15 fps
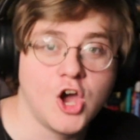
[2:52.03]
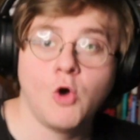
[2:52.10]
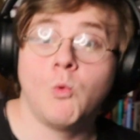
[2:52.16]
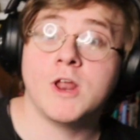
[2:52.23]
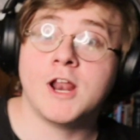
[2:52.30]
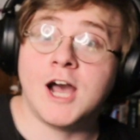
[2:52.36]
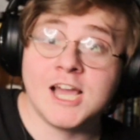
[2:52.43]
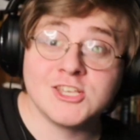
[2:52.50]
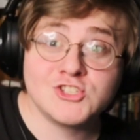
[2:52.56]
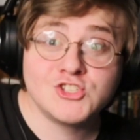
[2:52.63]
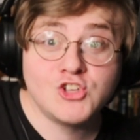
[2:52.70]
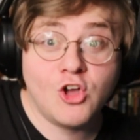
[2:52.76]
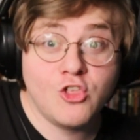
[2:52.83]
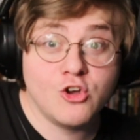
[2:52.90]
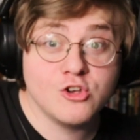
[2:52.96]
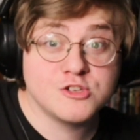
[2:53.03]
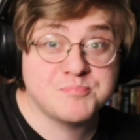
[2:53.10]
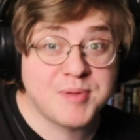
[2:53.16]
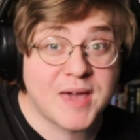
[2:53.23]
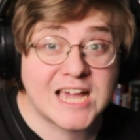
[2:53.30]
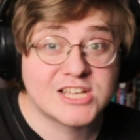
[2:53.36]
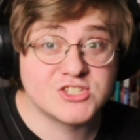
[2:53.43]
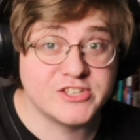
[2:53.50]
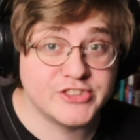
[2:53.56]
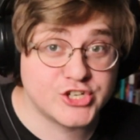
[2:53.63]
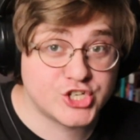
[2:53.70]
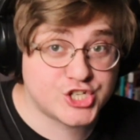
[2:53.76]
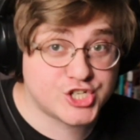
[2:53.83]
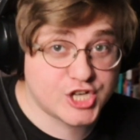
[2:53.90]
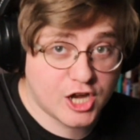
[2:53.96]
When I saw those packs on
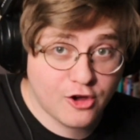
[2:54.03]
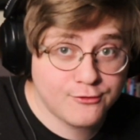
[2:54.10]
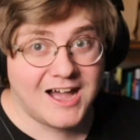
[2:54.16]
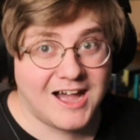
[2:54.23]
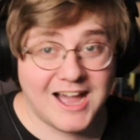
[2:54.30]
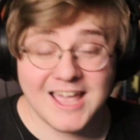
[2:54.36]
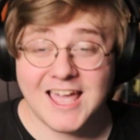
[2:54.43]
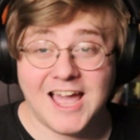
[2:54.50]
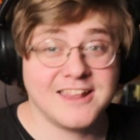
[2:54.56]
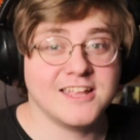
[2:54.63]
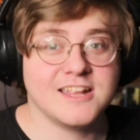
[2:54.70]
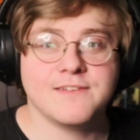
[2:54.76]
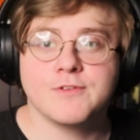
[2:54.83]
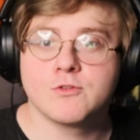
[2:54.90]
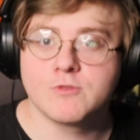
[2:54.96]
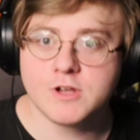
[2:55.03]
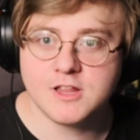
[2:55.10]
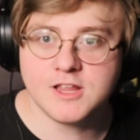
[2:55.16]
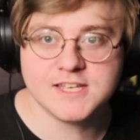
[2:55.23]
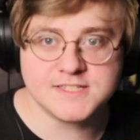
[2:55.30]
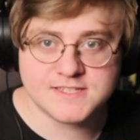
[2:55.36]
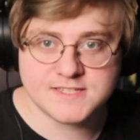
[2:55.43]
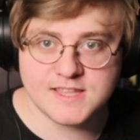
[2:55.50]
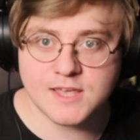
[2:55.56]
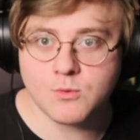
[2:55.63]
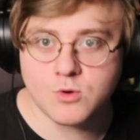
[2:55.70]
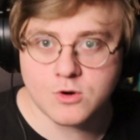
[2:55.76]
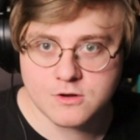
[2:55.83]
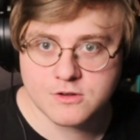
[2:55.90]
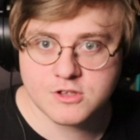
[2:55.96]
the shelf, I didn't even realize they were